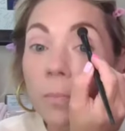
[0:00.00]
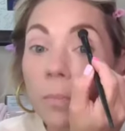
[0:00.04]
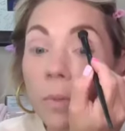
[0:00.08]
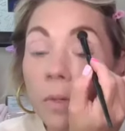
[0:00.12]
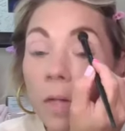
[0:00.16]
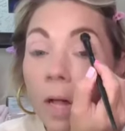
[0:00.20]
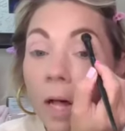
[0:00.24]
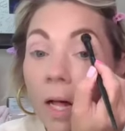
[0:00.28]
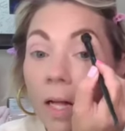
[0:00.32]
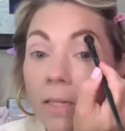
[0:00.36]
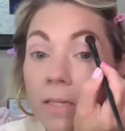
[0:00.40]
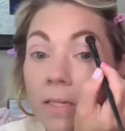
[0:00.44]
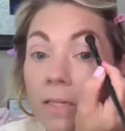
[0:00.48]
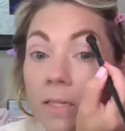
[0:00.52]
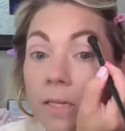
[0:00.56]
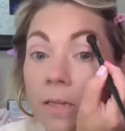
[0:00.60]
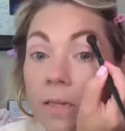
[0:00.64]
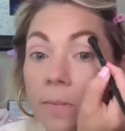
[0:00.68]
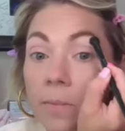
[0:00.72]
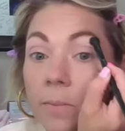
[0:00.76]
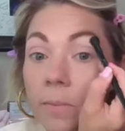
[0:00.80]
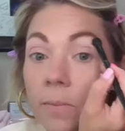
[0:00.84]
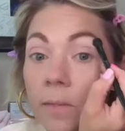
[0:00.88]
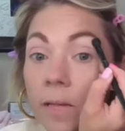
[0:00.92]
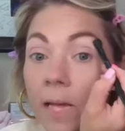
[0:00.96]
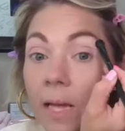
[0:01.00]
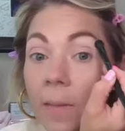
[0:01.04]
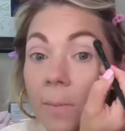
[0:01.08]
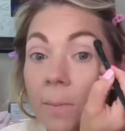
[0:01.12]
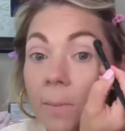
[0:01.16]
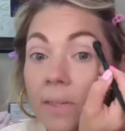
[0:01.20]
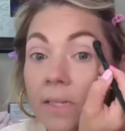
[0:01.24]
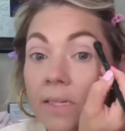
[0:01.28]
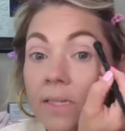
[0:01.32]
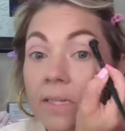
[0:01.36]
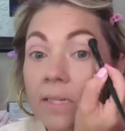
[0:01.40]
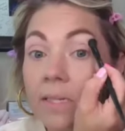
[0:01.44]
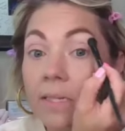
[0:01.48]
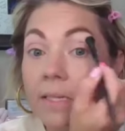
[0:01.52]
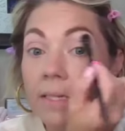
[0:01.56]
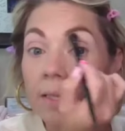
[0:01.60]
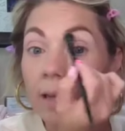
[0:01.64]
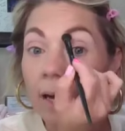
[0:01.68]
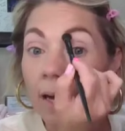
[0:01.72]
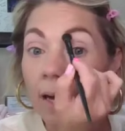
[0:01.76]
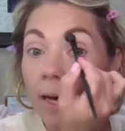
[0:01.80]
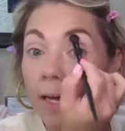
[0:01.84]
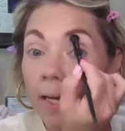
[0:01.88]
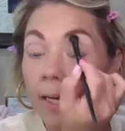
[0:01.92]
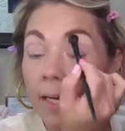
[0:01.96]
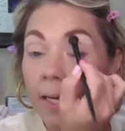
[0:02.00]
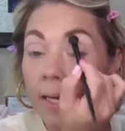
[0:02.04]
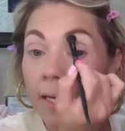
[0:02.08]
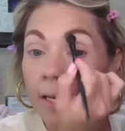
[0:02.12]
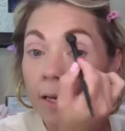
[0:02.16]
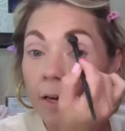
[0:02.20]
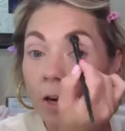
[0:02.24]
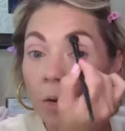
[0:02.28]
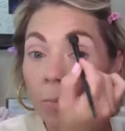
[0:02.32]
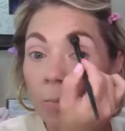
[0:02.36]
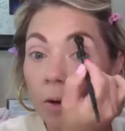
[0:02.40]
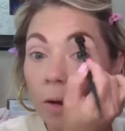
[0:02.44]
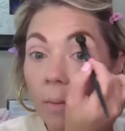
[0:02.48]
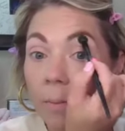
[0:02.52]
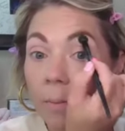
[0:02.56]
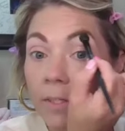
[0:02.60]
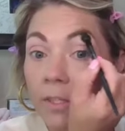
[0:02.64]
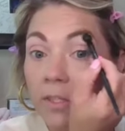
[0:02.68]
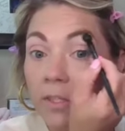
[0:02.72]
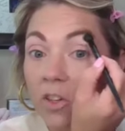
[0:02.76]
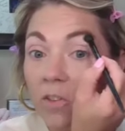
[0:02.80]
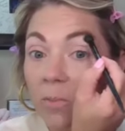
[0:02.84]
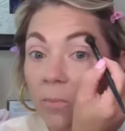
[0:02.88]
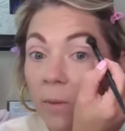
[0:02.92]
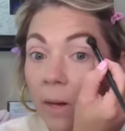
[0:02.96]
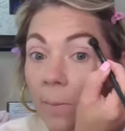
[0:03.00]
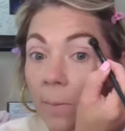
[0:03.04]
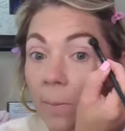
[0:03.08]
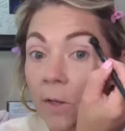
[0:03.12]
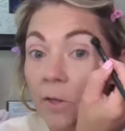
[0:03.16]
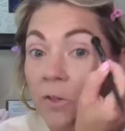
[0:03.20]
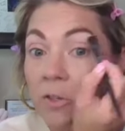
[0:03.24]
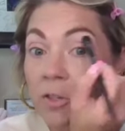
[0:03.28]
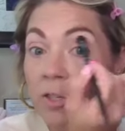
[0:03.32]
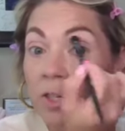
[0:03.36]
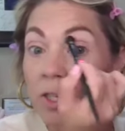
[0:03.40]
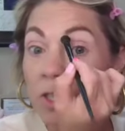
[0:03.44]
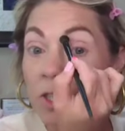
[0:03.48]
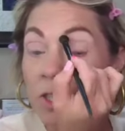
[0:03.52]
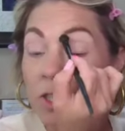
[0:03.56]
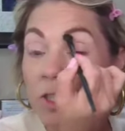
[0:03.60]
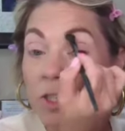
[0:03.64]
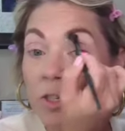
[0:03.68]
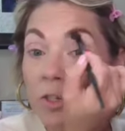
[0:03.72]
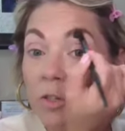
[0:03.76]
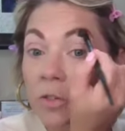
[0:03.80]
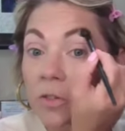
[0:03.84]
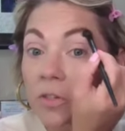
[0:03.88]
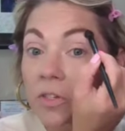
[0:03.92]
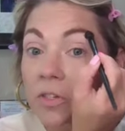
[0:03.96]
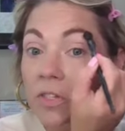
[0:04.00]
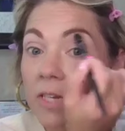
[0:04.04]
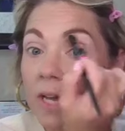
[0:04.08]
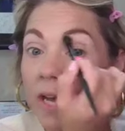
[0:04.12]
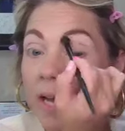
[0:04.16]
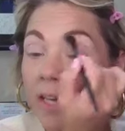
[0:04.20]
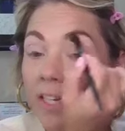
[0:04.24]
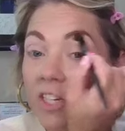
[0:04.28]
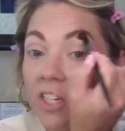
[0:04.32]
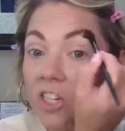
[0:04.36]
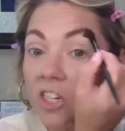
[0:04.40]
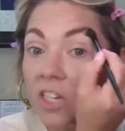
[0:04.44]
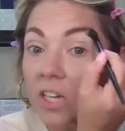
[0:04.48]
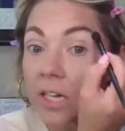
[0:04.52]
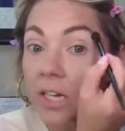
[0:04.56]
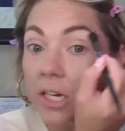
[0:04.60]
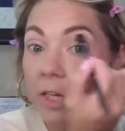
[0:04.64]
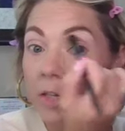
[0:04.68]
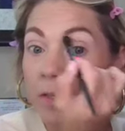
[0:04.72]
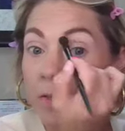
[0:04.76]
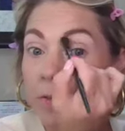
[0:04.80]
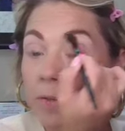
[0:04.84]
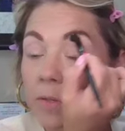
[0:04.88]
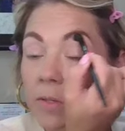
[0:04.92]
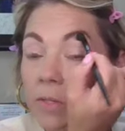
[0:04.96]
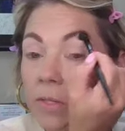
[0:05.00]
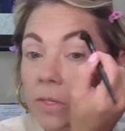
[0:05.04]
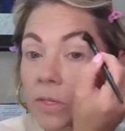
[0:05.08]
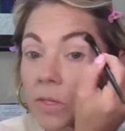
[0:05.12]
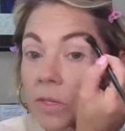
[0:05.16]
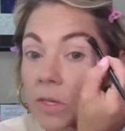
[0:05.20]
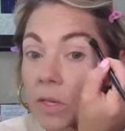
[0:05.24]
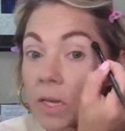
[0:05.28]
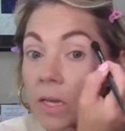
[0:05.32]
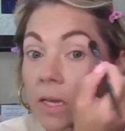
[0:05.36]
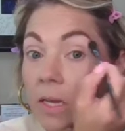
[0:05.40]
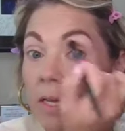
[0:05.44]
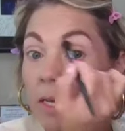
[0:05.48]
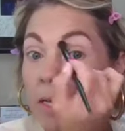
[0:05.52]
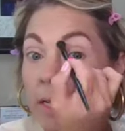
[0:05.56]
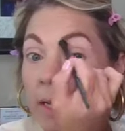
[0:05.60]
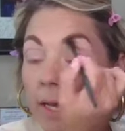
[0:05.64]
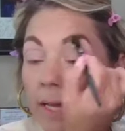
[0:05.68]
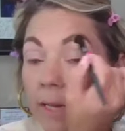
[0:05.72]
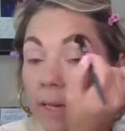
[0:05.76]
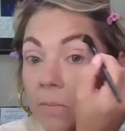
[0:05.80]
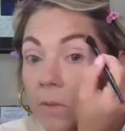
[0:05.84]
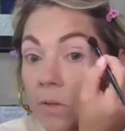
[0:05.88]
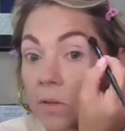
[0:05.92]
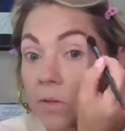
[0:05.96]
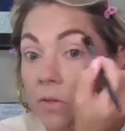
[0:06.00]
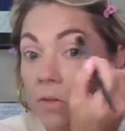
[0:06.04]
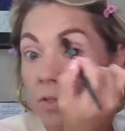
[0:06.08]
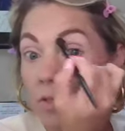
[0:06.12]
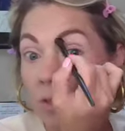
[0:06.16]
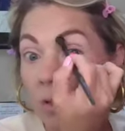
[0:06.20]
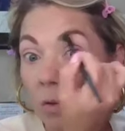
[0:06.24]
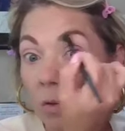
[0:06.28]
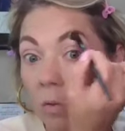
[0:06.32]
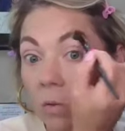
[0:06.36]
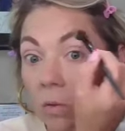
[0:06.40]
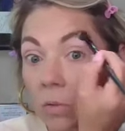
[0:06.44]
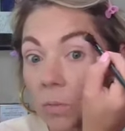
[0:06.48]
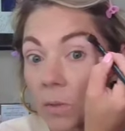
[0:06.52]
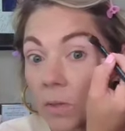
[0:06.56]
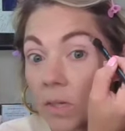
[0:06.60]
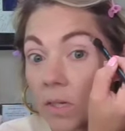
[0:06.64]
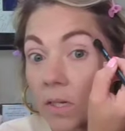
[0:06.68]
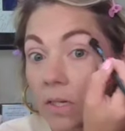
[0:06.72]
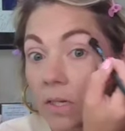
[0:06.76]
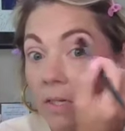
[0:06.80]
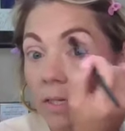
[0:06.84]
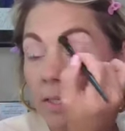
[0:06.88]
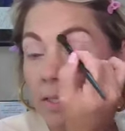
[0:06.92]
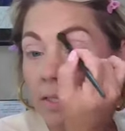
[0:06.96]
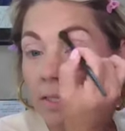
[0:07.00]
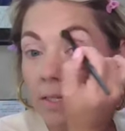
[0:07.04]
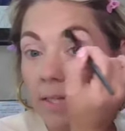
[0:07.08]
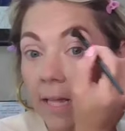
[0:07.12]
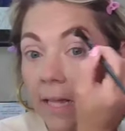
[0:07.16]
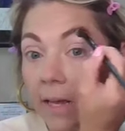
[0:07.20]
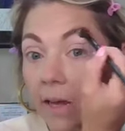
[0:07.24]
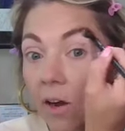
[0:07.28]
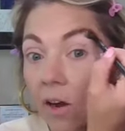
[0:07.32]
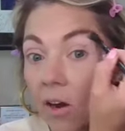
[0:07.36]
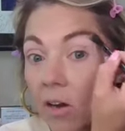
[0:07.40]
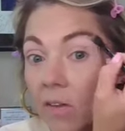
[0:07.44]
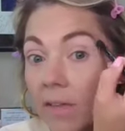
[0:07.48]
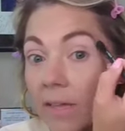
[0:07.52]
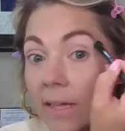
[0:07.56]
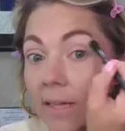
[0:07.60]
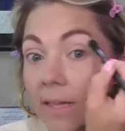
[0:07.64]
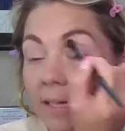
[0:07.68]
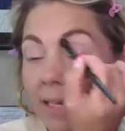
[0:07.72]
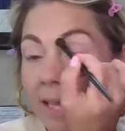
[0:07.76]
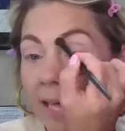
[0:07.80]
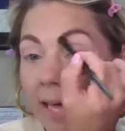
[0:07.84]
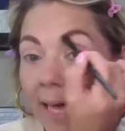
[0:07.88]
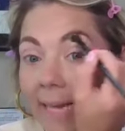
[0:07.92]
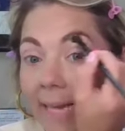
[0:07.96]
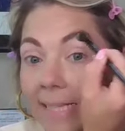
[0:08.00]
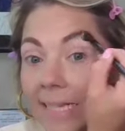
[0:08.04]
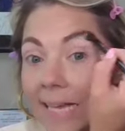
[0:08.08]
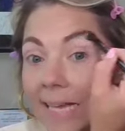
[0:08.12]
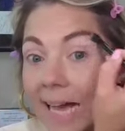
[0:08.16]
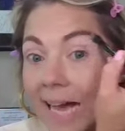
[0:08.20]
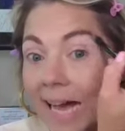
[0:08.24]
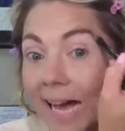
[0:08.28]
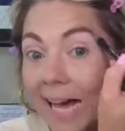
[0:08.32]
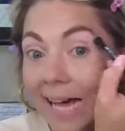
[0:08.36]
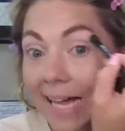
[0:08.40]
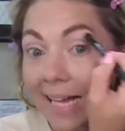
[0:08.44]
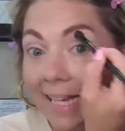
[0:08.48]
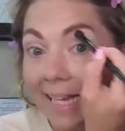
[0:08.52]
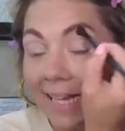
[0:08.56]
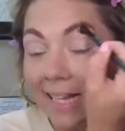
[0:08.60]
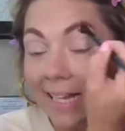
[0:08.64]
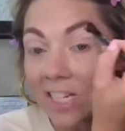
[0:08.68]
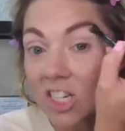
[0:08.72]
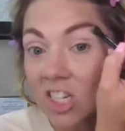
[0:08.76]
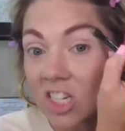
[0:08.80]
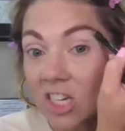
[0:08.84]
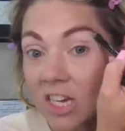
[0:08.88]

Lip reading: Blossom and Biscotti are probably two of my most used eyeshadows and most sold because they are that light highlight